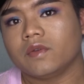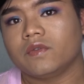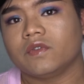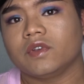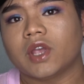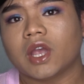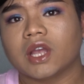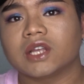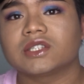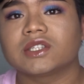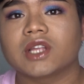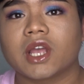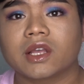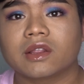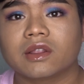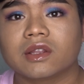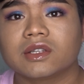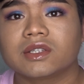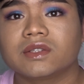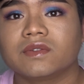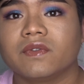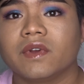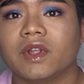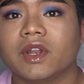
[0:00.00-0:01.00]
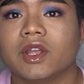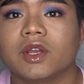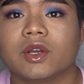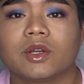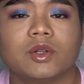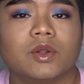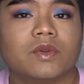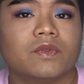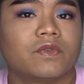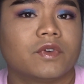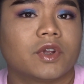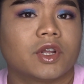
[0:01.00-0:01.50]
If you guys like this video,
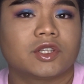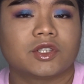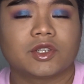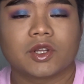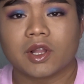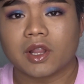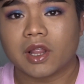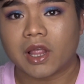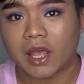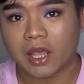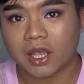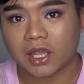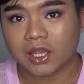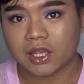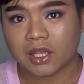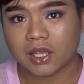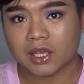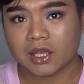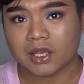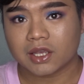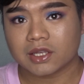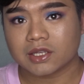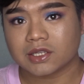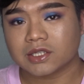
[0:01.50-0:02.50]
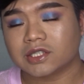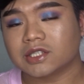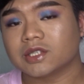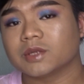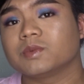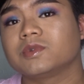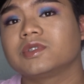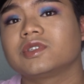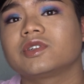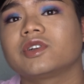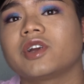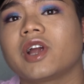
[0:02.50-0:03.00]
don't forget to like,
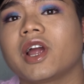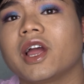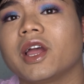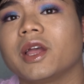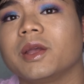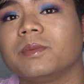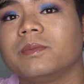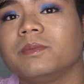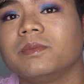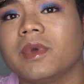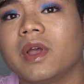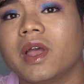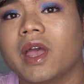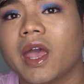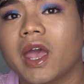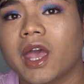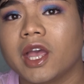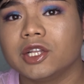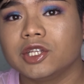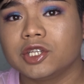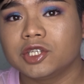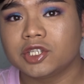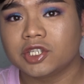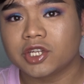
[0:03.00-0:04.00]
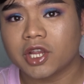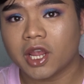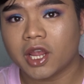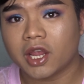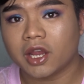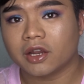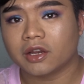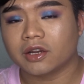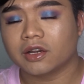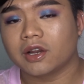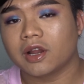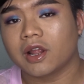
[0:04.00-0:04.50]
subscribe, and
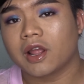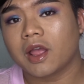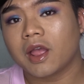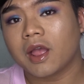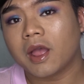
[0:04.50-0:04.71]
share.